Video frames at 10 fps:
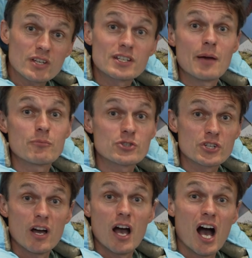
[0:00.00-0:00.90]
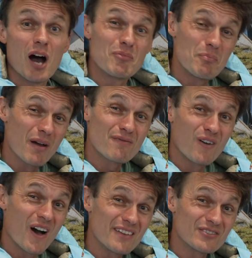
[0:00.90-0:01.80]
the temperature up by
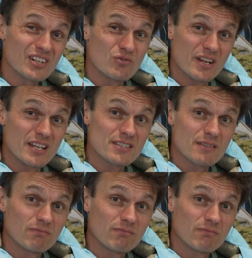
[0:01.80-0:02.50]
5 degrees.